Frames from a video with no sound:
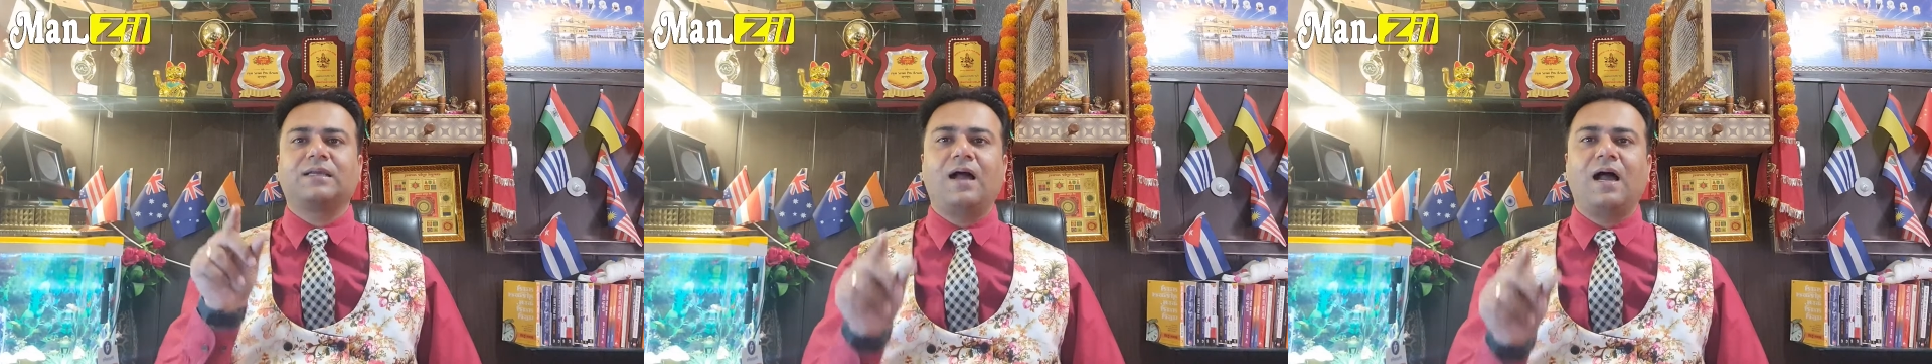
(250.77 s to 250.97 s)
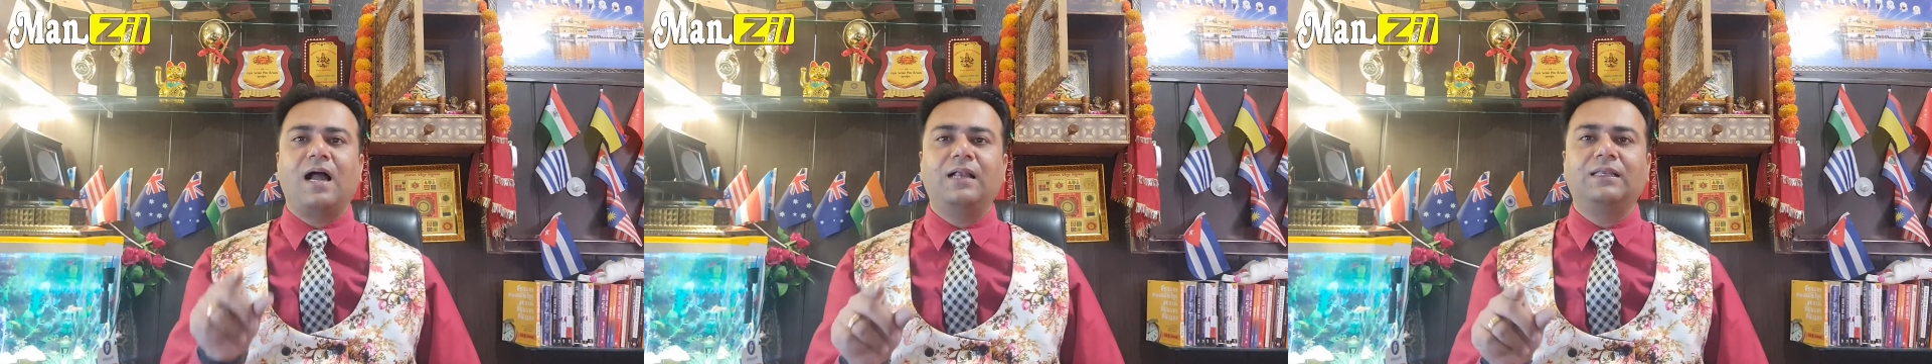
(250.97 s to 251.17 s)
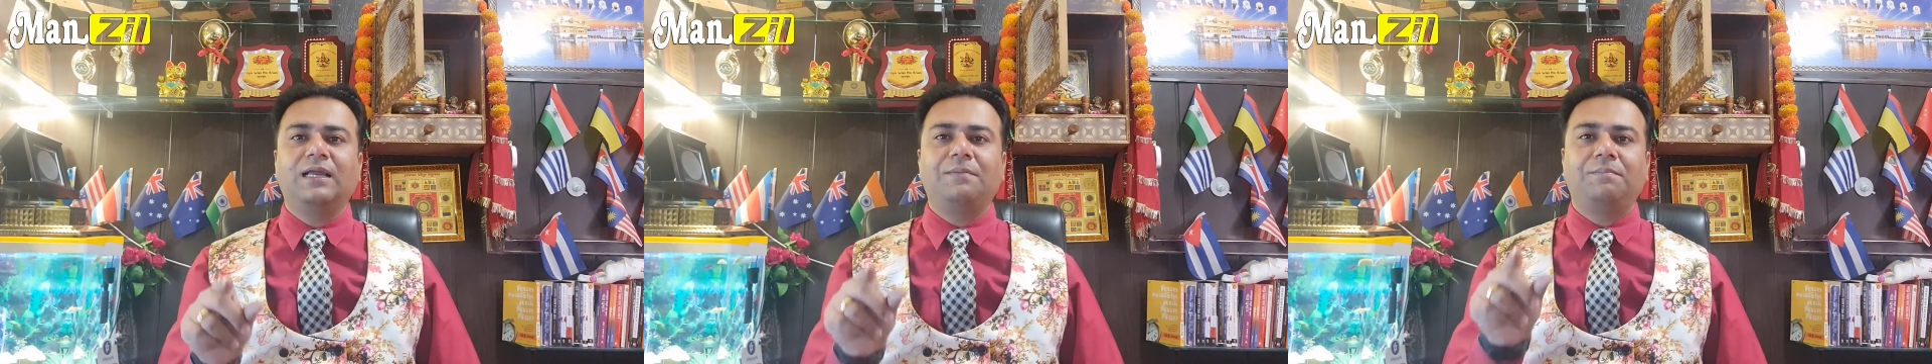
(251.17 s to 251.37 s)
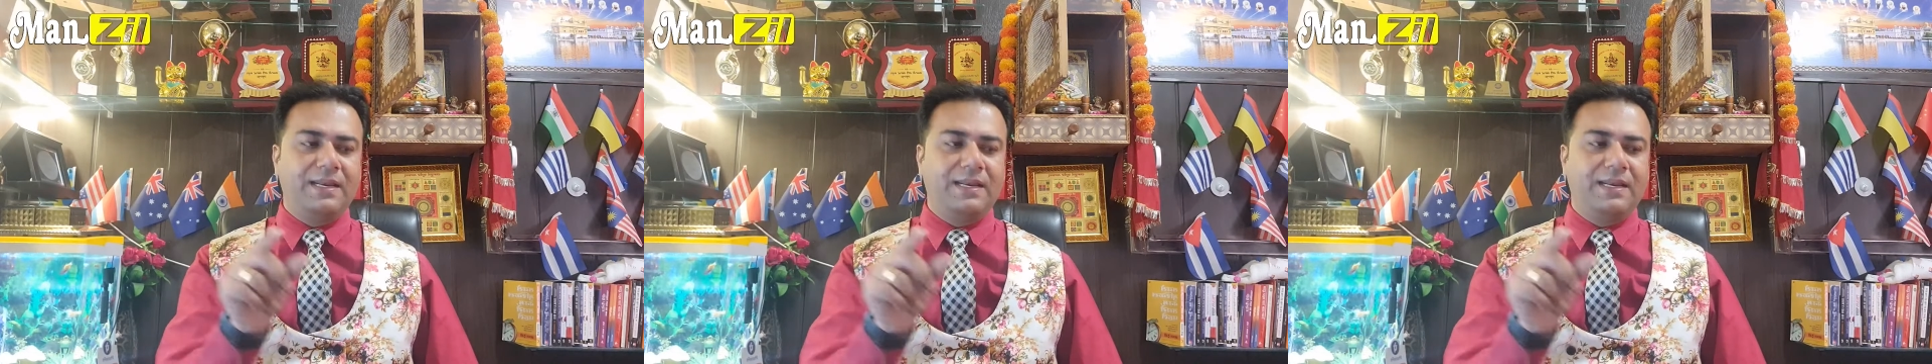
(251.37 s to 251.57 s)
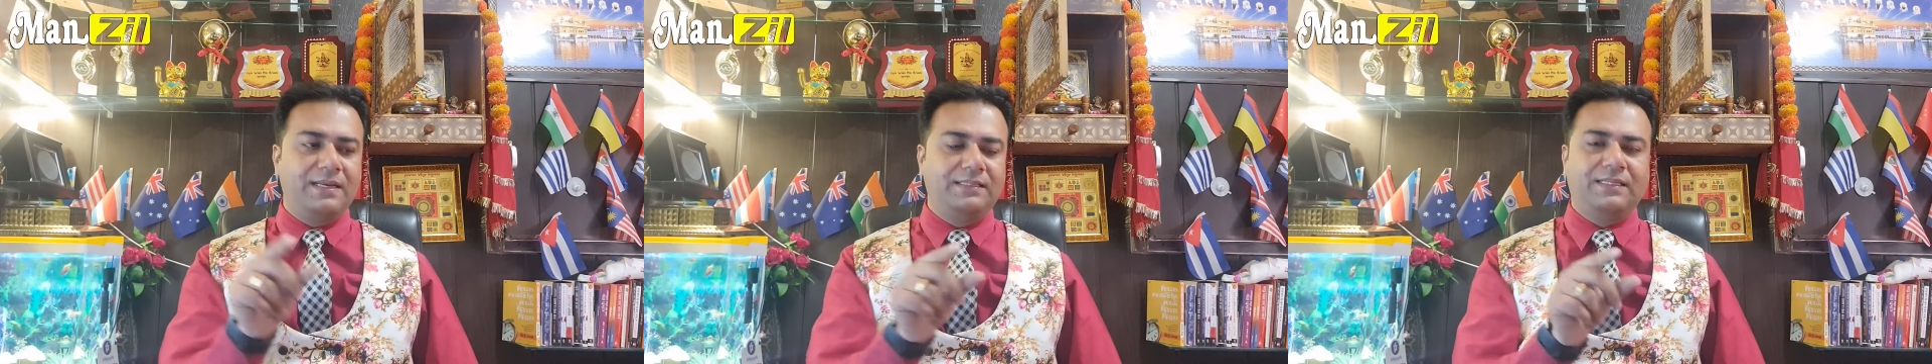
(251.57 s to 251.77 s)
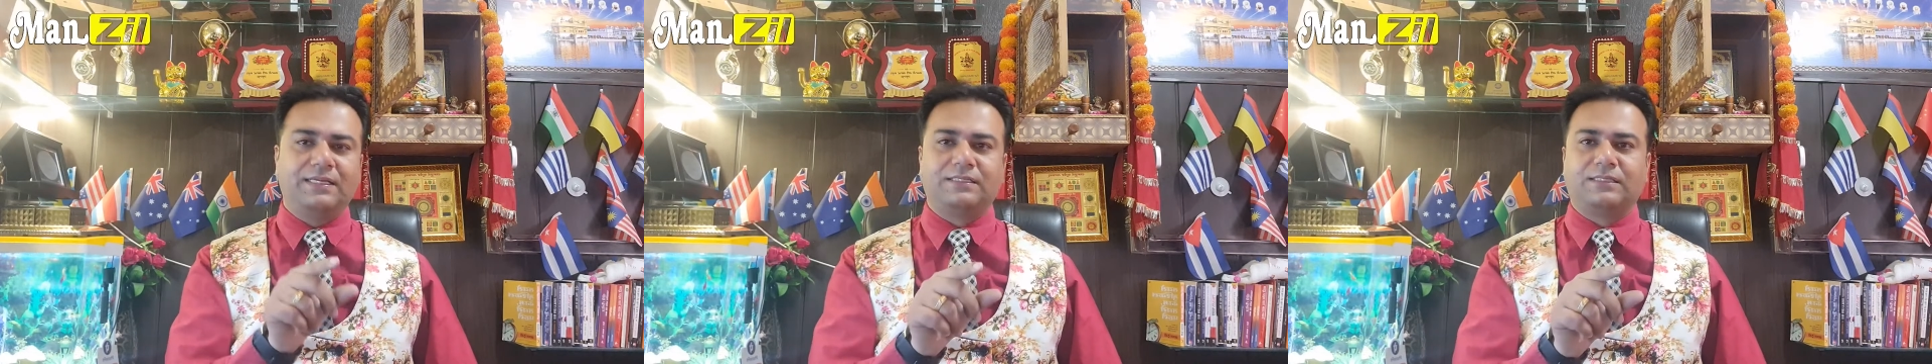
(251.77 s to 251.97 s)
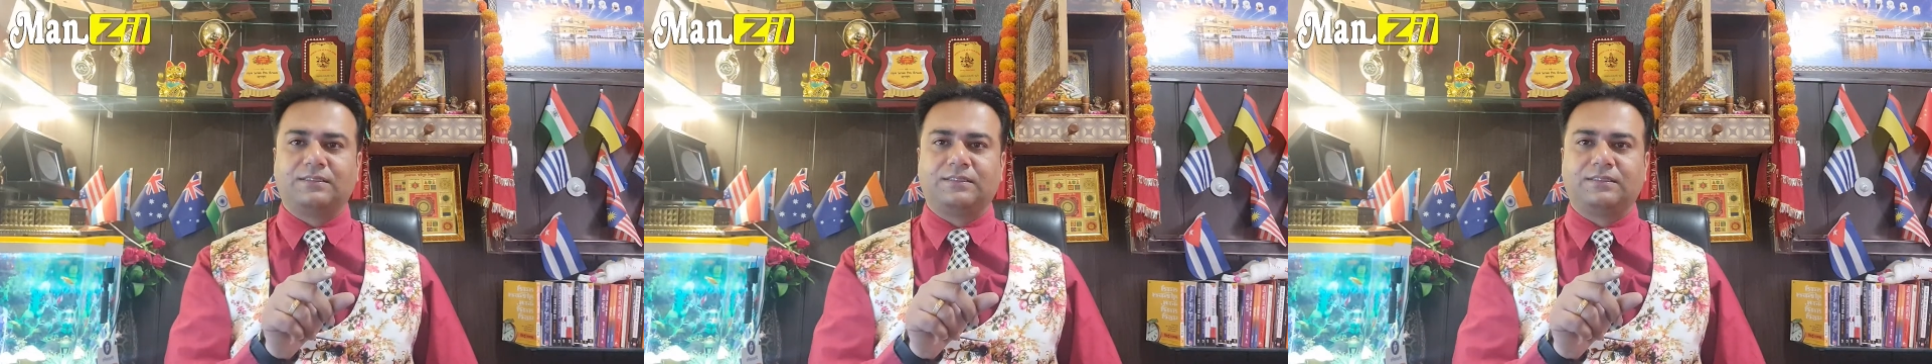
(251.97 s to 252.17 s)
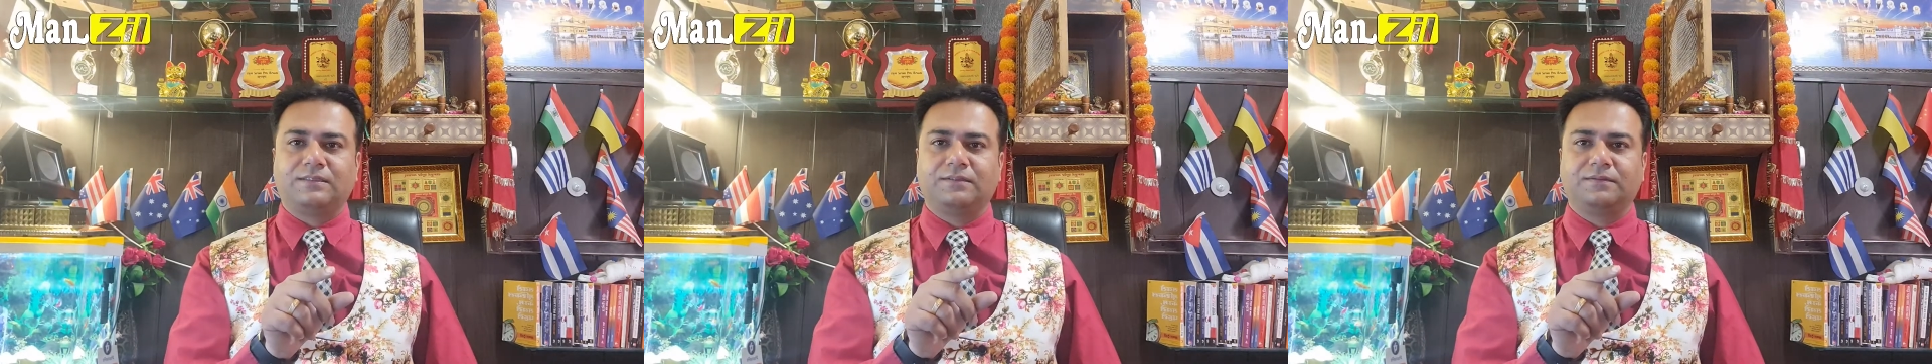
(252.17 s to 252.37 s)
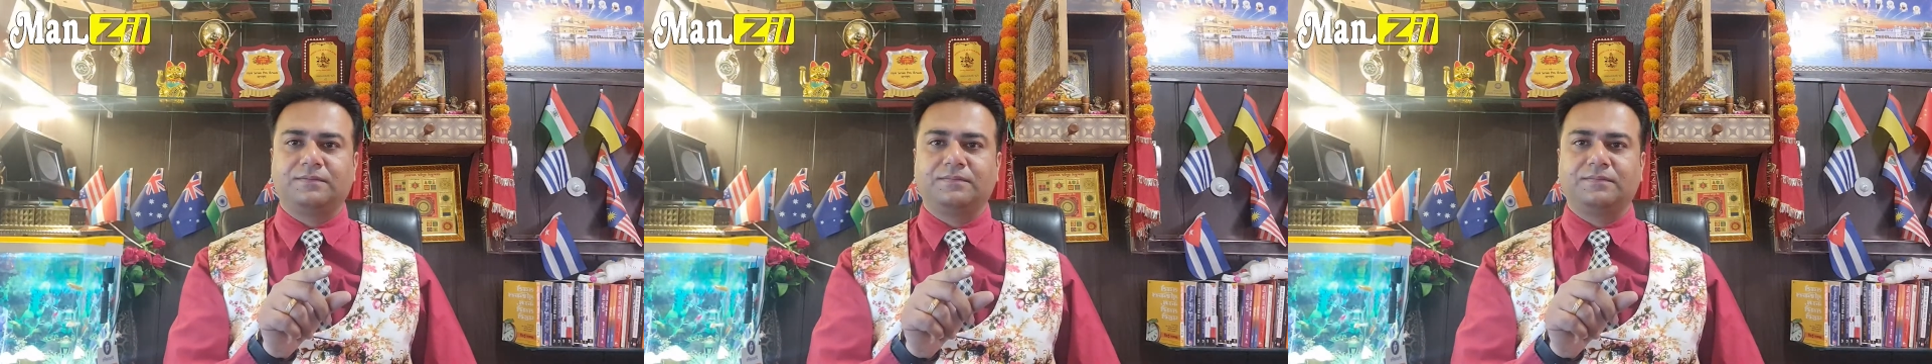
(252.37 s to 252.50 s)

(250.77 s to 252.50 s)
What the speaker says: called a parenthesis.